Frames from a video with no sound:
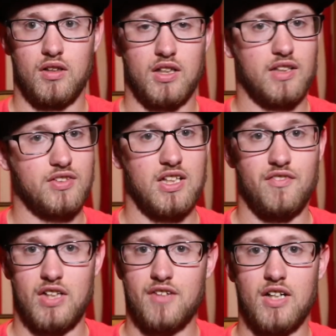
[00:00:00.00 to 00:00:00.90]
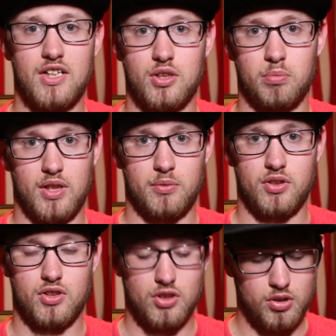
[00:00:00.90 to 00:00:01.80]
Like I've said, I've never actually played with
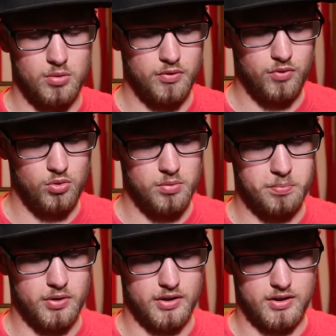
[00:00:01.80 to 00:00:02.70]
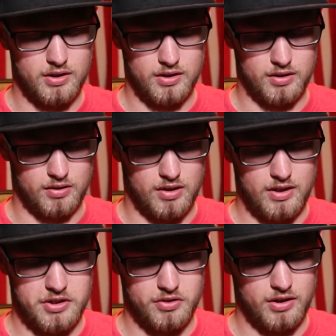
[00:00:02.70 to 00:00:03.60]
this controller before, but
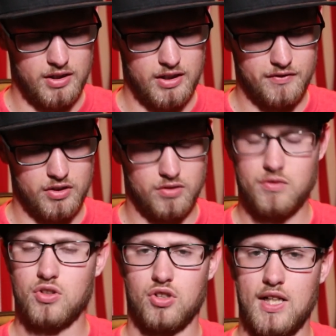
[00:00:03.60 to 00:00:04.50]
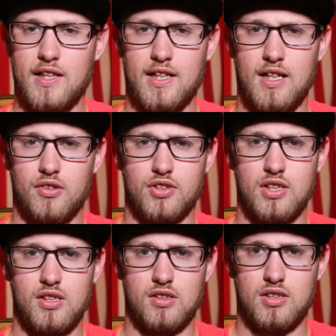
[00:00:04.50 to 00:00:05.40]
I'll have to try that out,
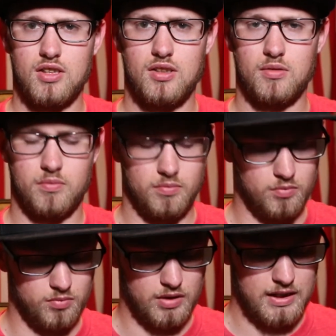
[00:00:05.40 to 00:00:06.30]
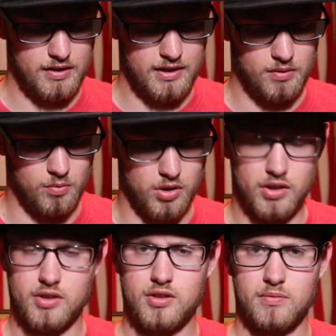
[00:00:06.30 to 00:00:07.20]
see how that
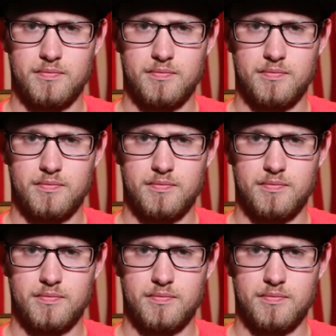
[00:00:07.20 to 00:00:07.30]
works.